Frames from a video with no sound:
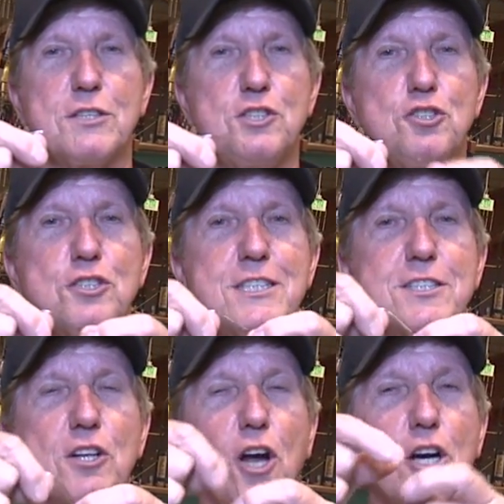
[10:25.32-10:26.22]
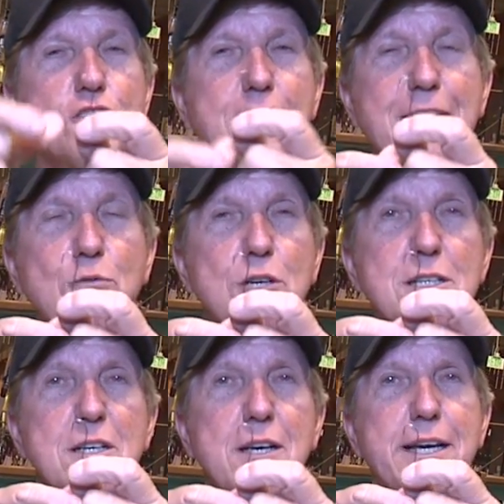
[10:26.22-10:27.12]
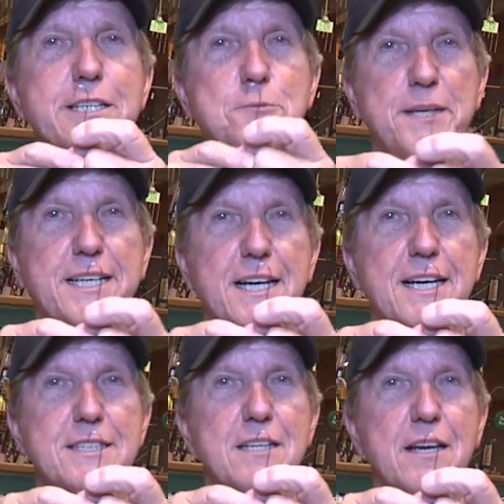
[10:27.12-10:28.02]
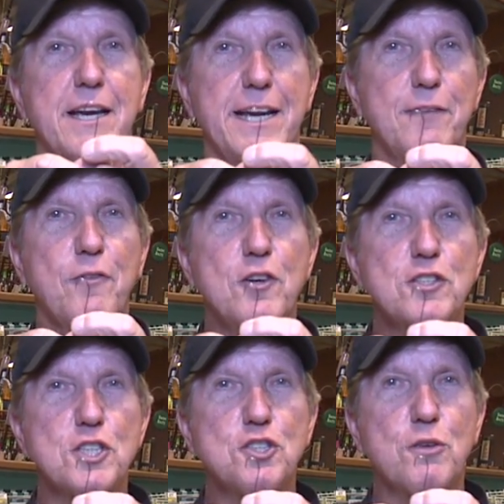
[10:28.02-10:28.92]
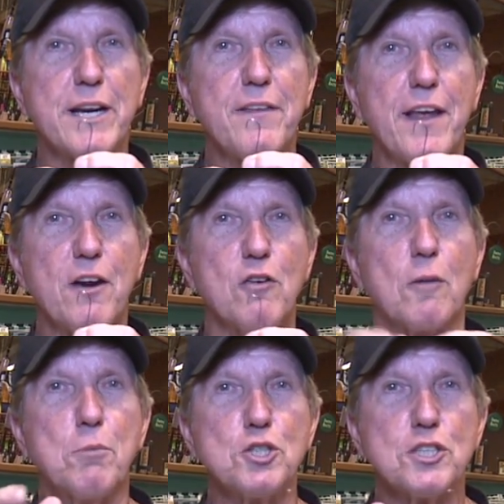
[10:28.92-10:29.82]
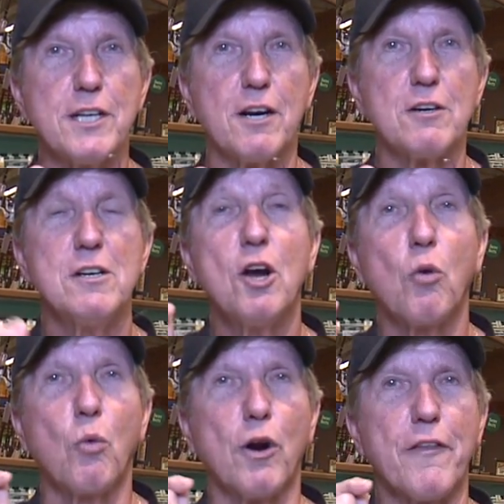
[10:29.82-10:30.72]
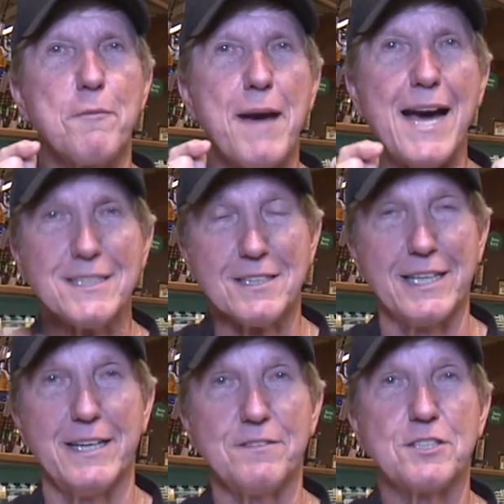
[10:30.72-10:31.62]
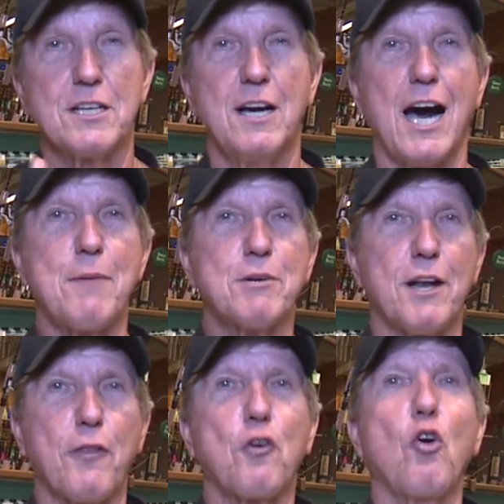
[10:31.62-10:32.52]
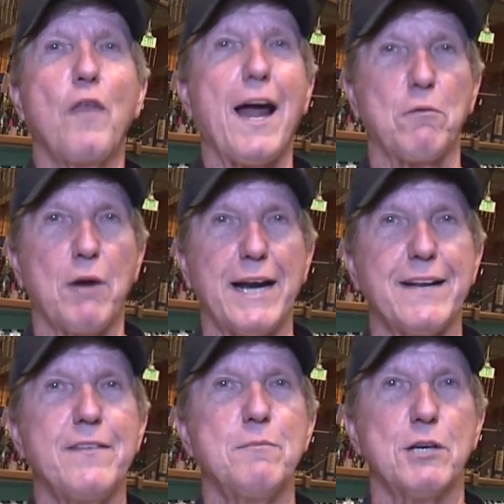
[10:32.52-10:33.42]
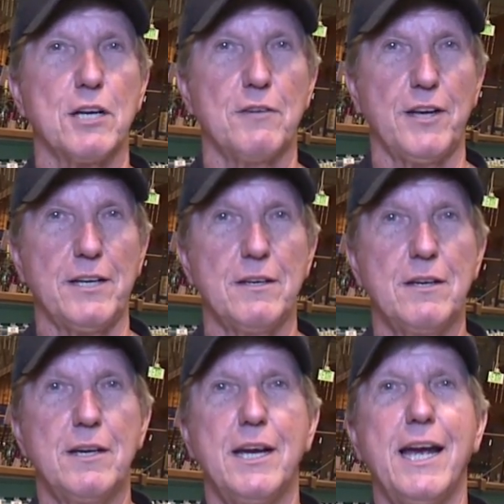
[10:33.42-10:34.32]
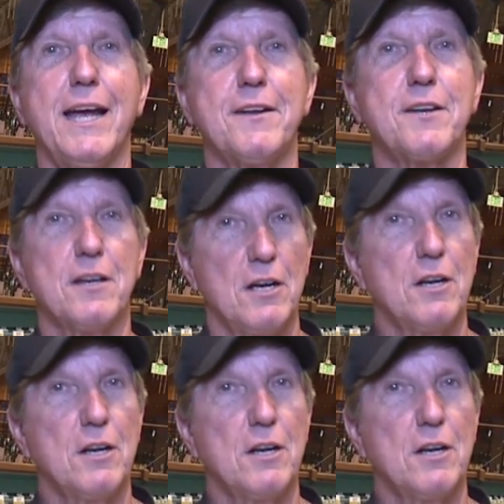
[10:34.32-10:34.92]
use this long shank one is because if there's a tree there or a bush there where the bass lives, I'm gonna throw that right in the middle of it. And